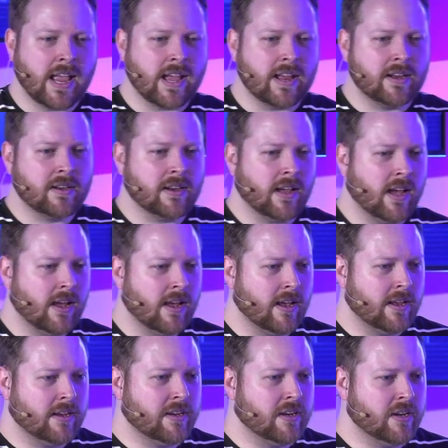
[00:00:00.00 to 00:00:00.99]
And,
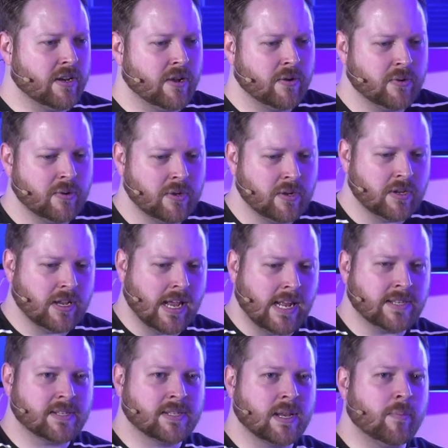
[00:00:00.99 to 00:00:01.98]
you know,
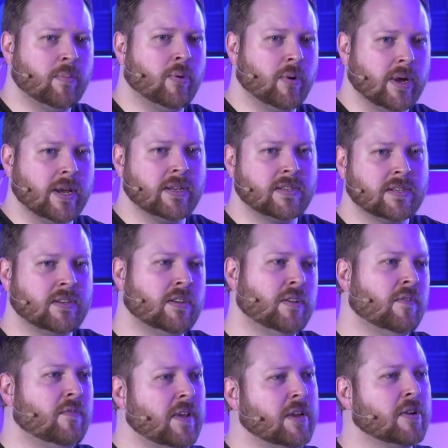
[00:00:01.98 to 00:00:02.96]
at some point,
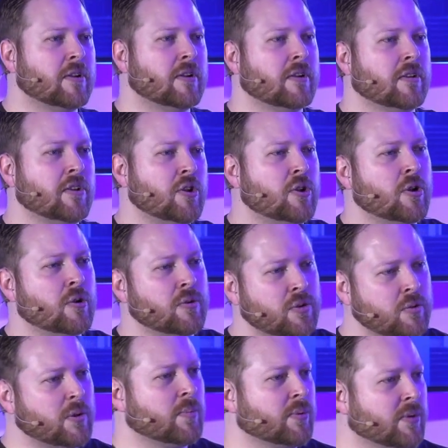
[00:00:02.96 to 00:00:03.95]
you figure you
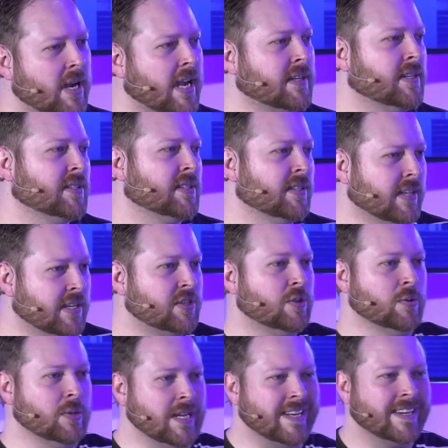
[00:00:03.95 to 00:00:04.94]
don't do a practice unless
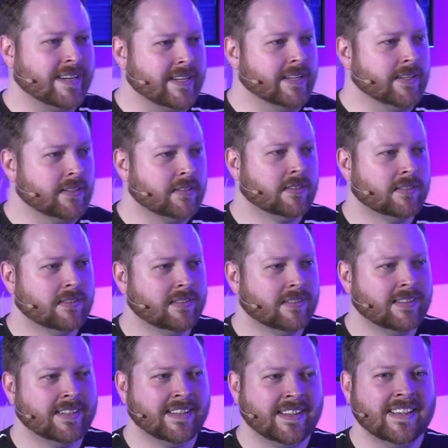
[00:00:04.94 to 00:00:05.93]
you needed it.
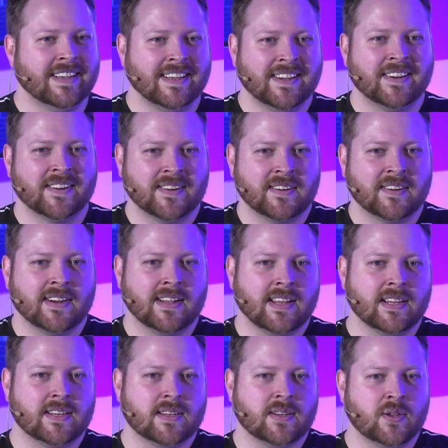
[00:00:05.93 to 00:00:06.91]

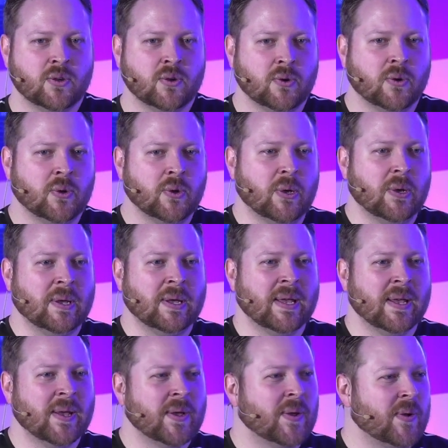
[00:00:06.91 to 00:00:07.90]
Right? Like,
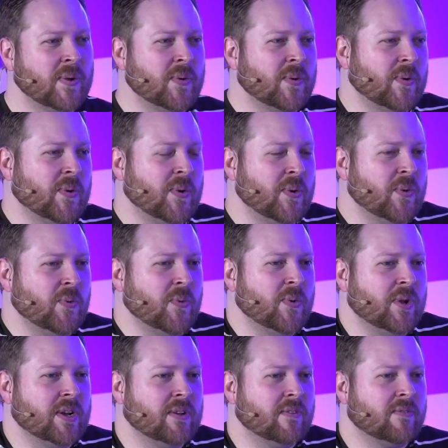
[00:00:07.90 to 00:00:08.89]
who
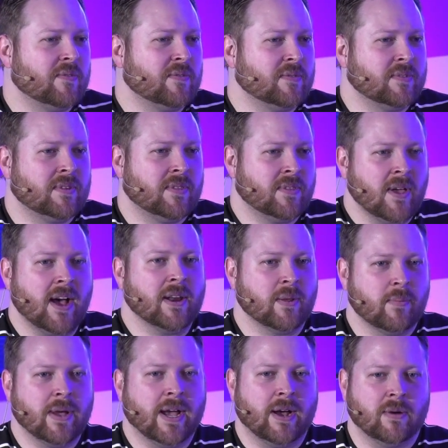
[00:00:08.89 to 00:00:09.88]
would have
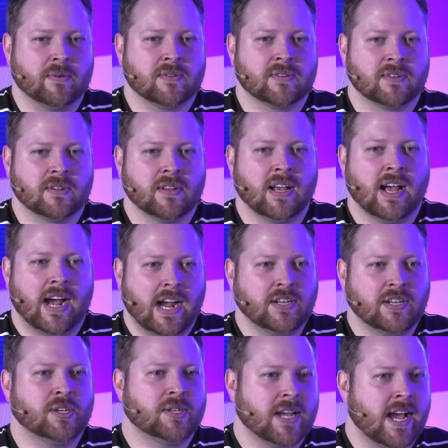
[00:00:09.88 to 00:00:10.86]
thought about,
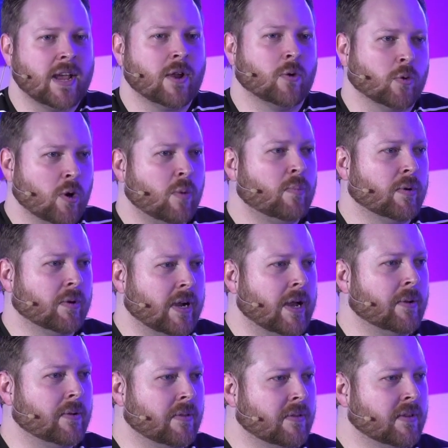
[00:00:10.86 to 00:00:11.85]
I should tie a rope
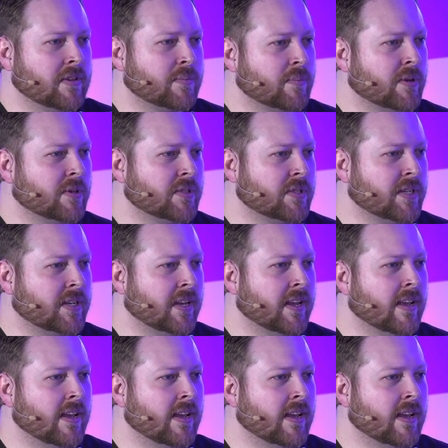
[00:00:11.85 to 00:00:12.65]
around this person?